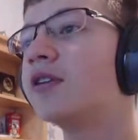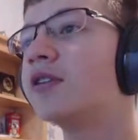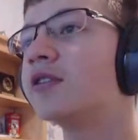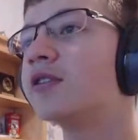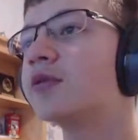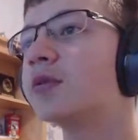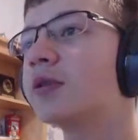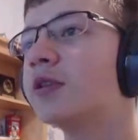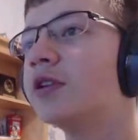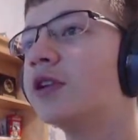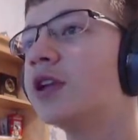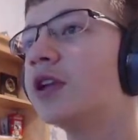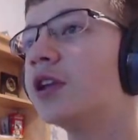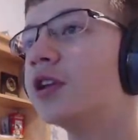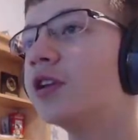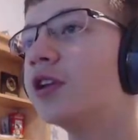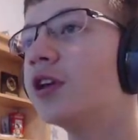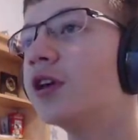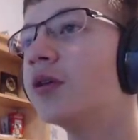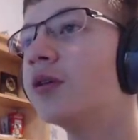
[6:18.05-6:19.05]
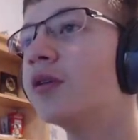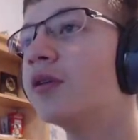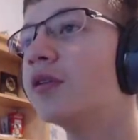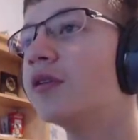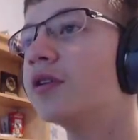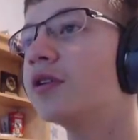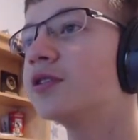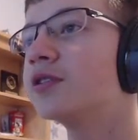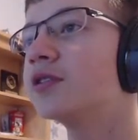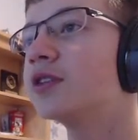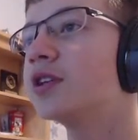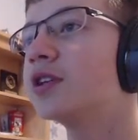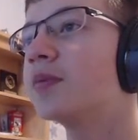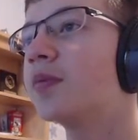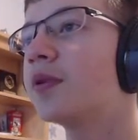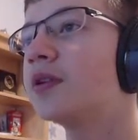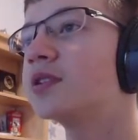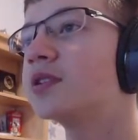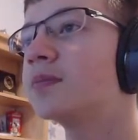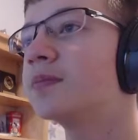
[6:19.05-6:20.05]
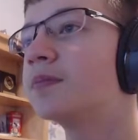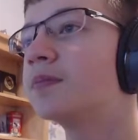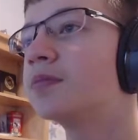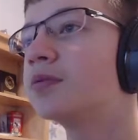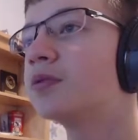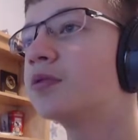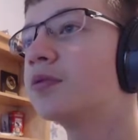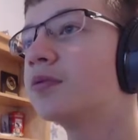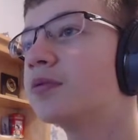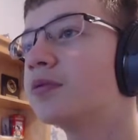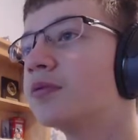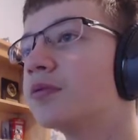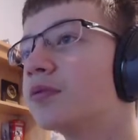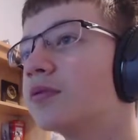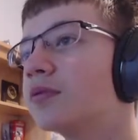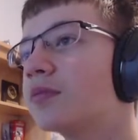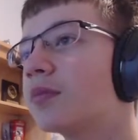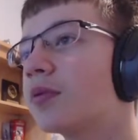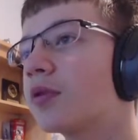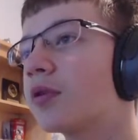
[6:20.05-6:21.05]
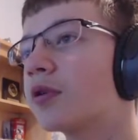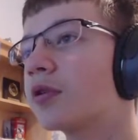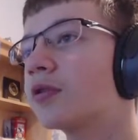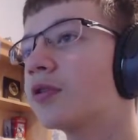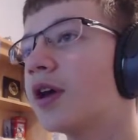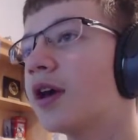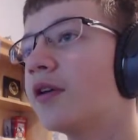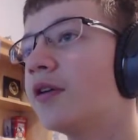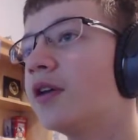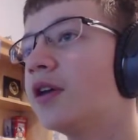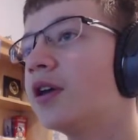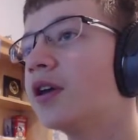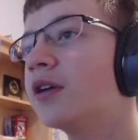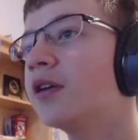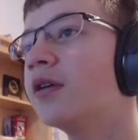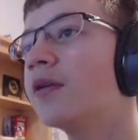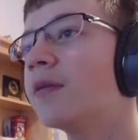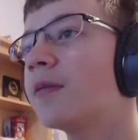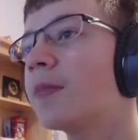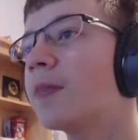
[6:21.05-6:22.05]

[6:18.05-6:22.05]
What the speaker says: So what you need to do is you need to place a blue portal down here,